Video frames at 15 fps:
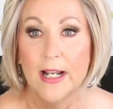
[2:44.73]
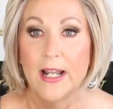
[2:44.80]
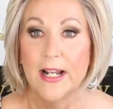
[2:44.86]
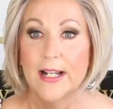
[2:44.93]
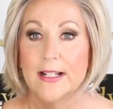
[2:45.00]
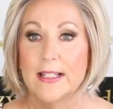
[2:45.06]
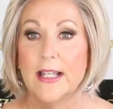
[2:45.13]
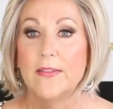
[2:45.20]

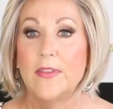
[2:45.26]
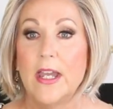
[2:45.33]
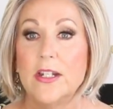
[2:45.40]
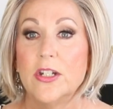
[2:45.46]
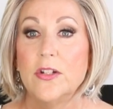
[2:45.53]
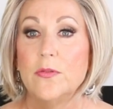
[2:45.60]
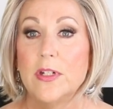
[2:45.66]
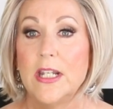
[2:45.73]
like I said, they
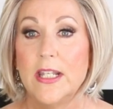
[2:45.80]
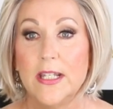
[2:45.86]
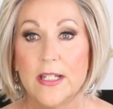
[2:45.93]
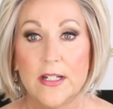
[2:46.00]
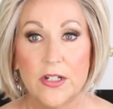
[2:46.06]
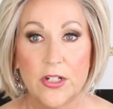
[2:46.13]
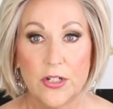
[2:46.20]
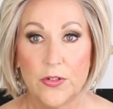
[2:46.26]
do
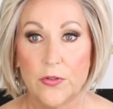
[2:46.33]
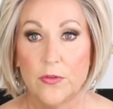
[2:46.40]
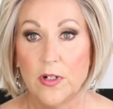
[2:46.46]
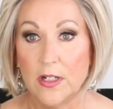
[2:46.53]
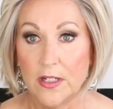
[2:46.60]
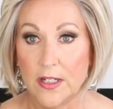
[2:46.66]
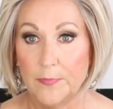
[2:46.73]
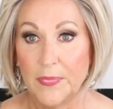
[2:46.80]
tend to
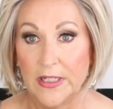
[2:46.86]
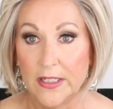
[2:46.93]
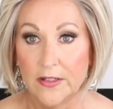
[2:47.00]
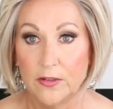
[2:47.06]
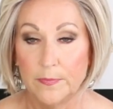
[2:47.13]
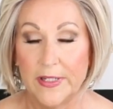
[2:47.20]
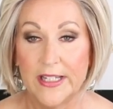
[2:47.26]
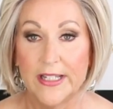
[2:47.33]
clump a
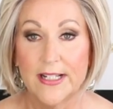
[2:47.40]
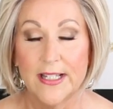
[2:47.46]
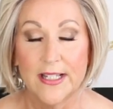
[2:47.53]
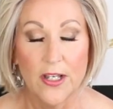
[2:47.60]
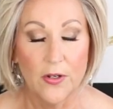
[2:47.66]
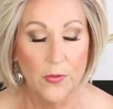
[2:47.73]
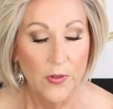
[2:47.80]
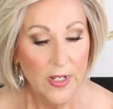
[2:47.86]
little bit,
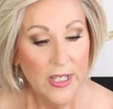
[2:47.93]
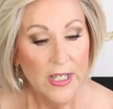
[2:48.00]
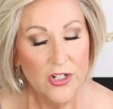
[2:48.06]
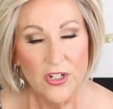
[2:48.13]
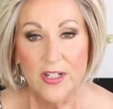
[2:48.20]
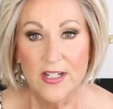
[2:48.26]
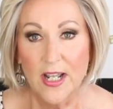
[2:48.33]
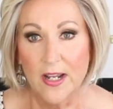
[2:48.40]
so
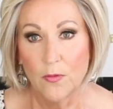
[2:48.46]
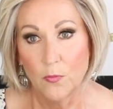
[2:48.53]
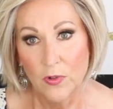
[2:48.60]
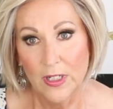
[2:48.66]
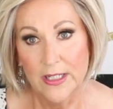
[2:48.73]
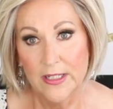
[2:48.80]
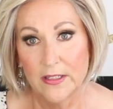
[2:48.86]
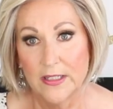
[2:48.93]
just take
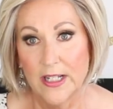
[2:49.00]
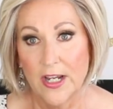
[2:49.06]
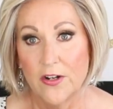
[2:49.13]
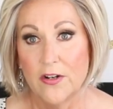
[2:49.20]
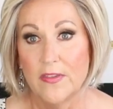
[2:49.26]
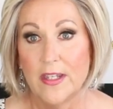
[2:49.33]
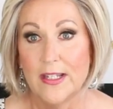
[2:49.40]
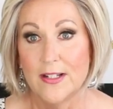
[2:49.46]
really good
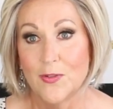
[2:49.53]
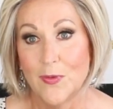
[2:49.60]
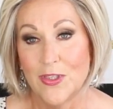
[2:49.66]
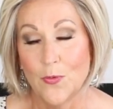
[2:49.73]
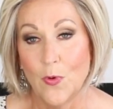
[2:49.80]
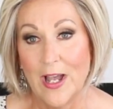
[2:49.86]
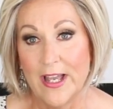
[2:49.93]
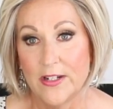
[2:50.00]
care of these with
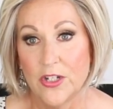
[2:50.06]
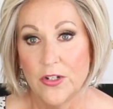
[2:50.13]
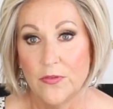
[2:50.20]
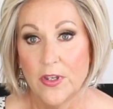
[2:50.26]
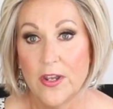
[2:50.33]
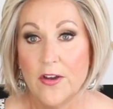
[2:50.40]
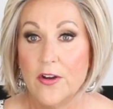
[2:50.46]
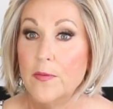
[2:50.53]
a wide
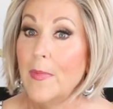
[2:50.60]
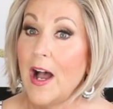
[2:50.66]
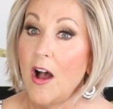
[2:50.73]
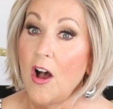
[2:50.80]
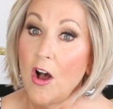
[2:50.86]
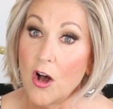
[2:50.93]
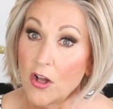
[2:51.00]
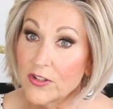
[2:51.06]
tooth comb.
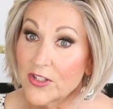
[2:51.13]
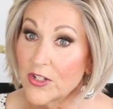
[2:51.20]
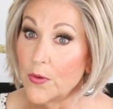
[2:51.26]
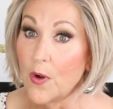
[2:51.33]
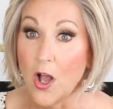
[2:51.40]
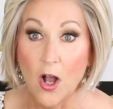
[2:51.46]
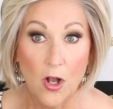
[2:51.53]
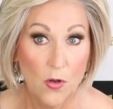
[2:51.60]
I
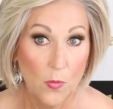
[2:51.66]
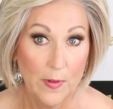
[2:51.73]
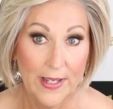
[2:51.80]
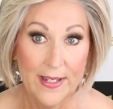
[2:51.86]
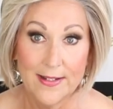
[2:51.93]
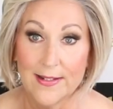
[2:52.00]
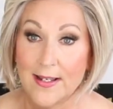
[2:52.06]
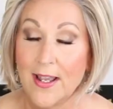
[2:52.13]
also
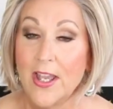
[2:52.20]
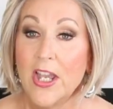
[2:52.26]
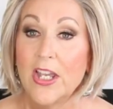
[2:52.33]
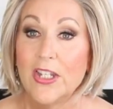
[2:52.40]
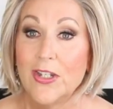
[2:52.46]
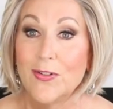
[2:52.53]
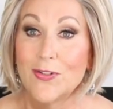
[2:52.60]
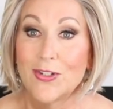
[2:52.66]
always
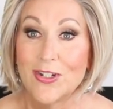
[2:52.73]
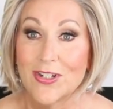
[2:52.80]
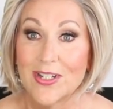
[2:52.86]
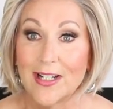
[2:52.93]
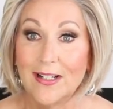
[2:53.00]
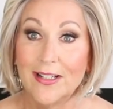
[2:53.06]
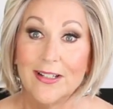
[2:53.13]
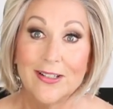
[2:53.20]
use
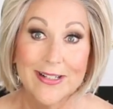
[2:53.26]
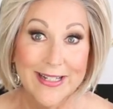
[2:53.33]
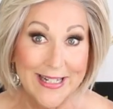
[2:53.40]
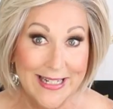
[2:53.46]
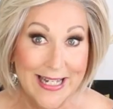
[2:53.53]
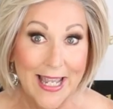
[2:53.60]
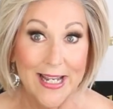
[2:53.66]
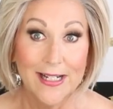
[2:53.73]
just a little
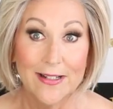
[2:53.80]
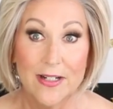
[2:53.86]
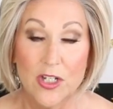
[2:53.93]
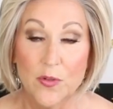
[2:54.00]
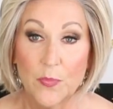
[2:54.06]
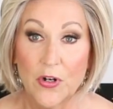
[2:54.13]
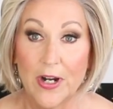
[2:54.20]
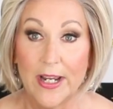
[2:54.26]
detangling
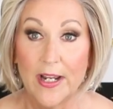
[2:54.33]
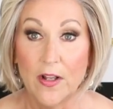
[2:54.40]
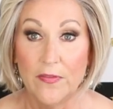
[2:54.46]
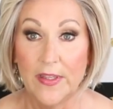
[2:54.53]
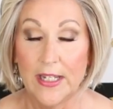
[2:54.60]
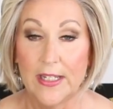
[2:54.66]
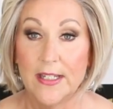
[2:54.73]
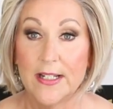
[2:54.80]
spray
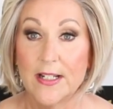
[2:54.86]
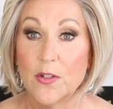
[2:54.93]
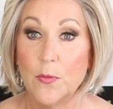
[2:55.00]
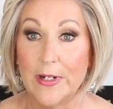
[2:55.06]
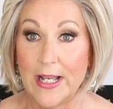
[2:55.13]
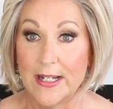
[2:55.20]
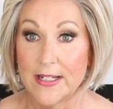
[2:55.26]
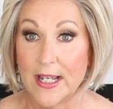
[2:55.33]
on the ends
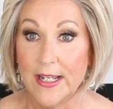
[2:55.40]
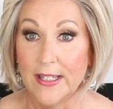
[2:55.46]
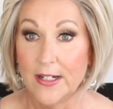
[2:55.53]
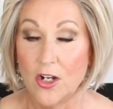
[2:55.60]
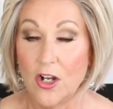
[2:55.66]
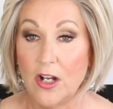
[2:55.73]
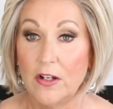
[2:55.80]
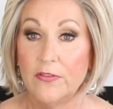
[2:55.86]
when I take
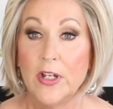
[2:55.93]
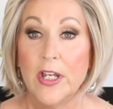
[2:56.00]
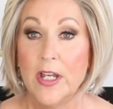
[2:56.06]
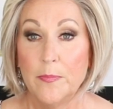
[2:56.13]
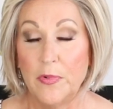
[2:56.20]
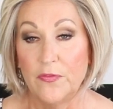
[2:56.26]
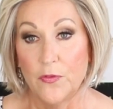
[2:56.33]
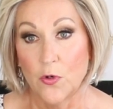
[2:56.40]
it off
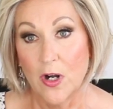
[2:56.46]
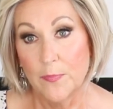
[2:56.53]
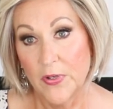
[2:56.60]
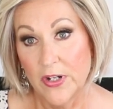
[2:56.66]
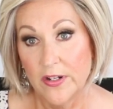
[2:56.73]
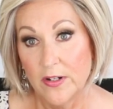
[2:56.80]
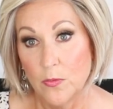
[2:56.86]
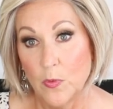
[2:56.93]
before I
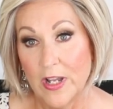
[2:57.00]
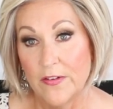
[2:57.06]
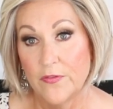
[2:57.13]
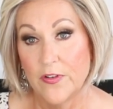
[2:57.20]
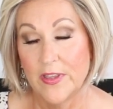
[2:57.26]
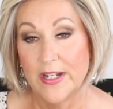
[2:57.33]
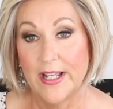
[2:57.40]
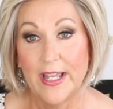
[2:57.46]
put it away
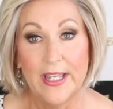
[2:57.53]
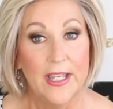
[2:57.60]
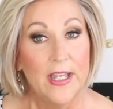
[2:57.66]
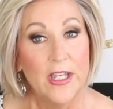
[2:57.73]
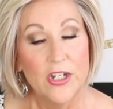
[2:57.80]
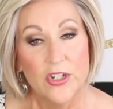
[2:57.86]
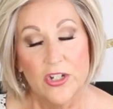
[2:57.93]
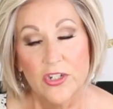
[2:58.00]
for the day,
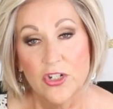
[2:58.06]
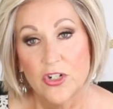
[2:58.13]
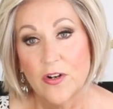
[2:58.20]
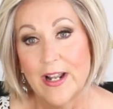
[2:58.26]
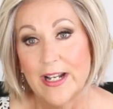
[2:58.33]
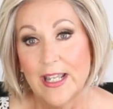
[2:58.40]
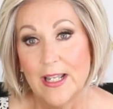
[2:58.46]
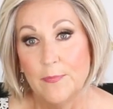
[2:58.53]
just to
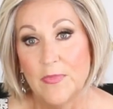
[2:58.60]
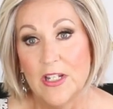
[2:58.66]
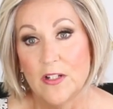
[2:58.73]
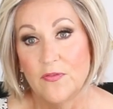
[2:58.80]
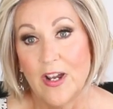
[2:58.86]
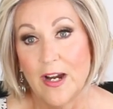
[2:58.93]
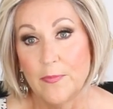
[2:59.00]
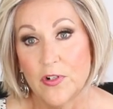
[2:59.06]
try to keep
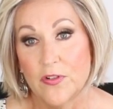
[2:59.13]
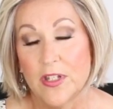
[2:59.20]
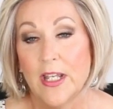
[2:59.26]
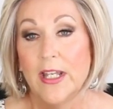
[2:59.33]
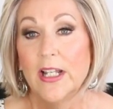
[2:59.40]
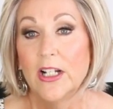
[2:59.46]
these fibers